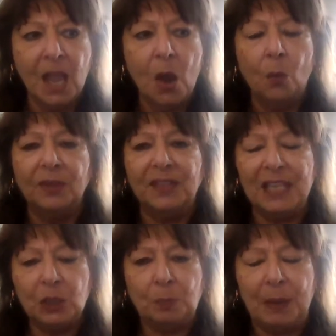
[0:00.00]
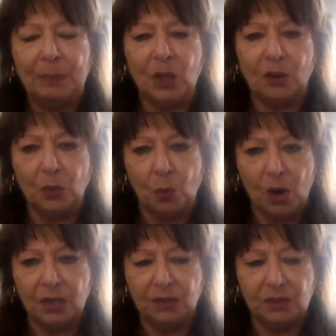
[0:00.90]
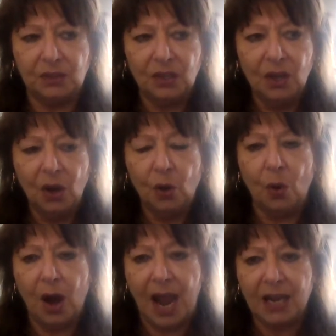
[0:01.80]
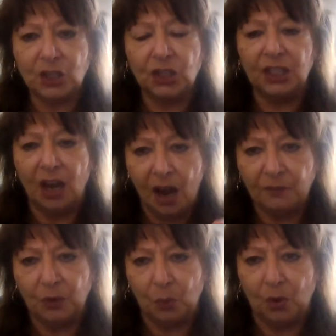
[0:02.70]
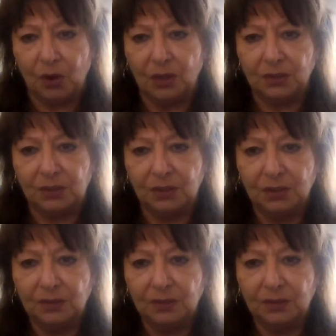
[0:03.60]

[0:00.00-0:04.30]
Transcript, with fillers: When these people are the ones who are actually of the world,